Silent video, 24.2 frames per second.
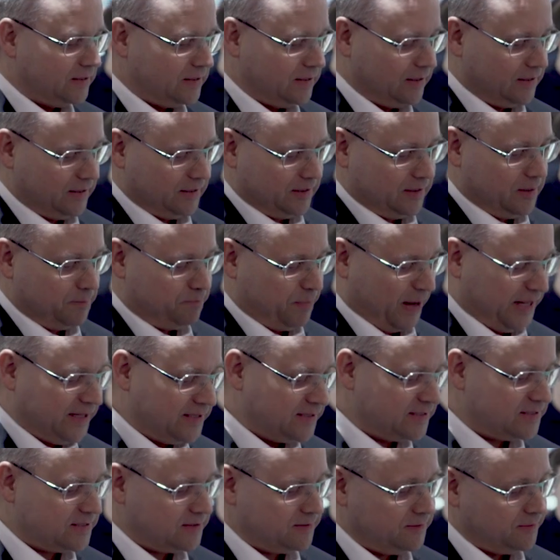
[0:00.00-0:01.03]
uh,
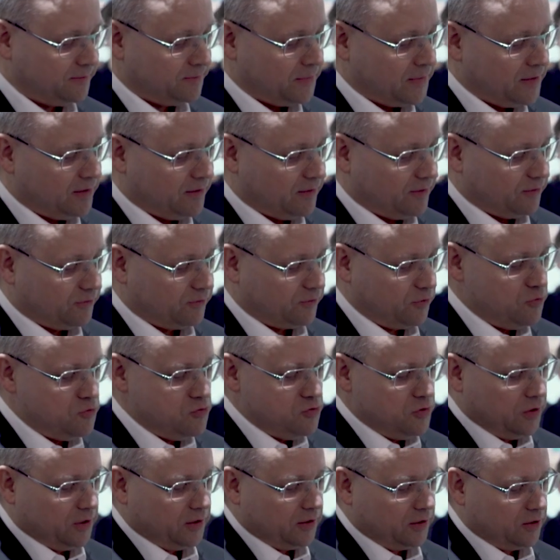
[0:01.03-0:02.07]
pins
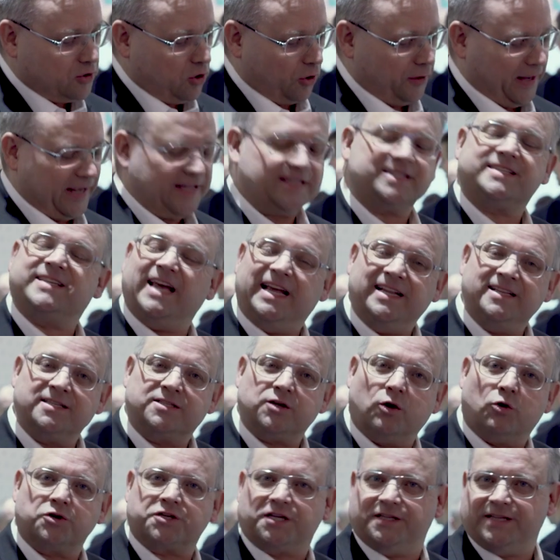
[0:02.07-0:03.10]
to connect
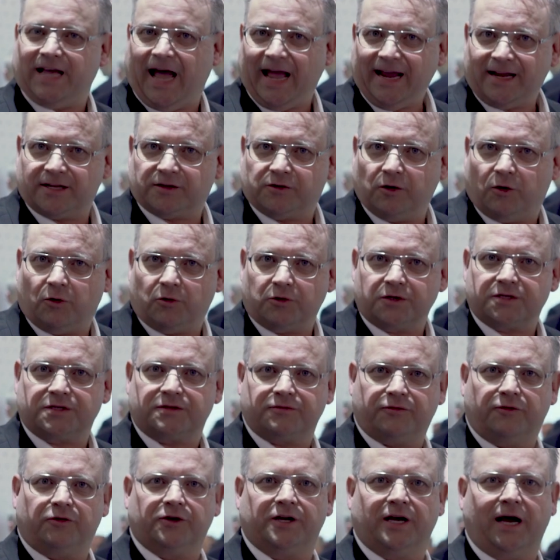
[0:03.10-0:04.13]
sensors and
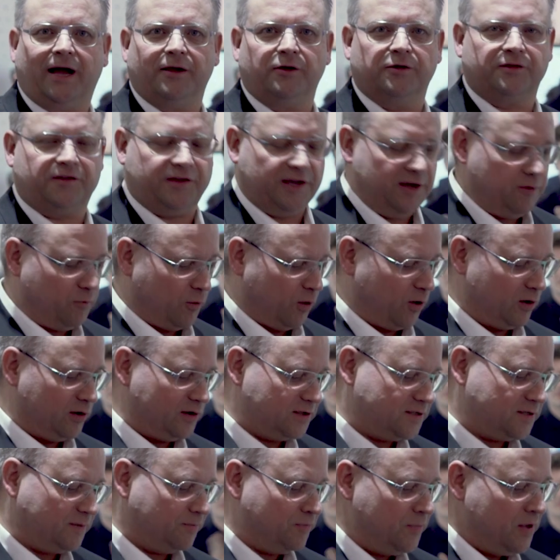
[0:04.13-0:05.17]
actors for the IoT
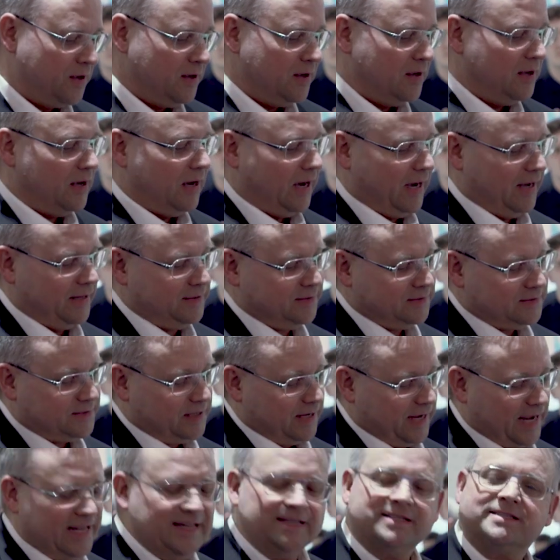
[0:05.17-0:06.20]
world. And
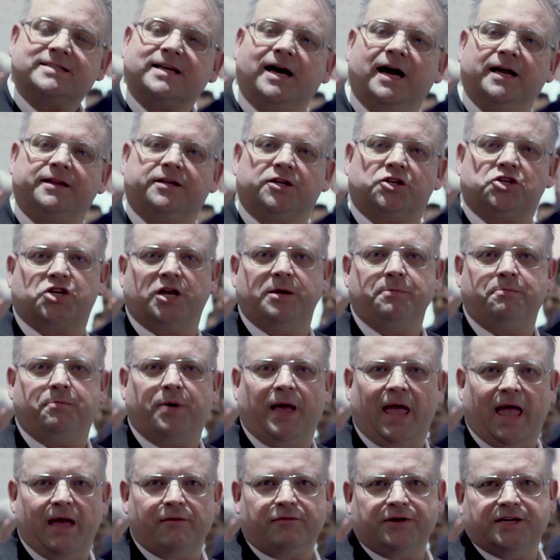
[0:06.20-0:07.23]
inside the
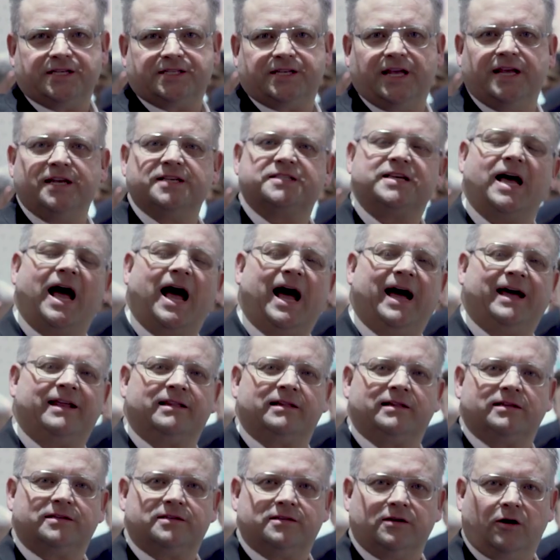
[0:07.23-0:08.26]
chip, everything is
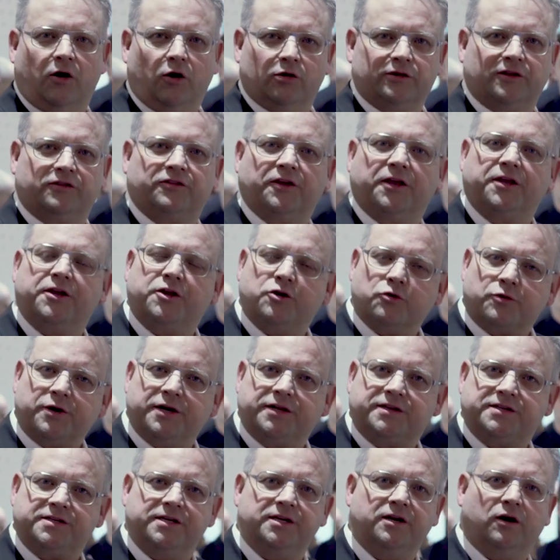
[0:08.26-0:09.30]
handled, all the
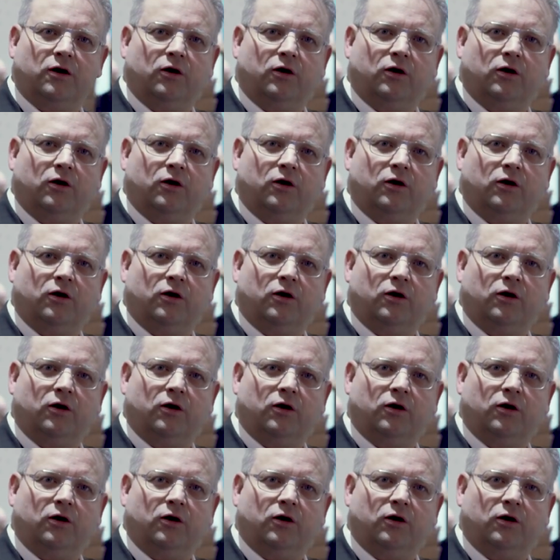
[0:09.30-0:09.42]
security,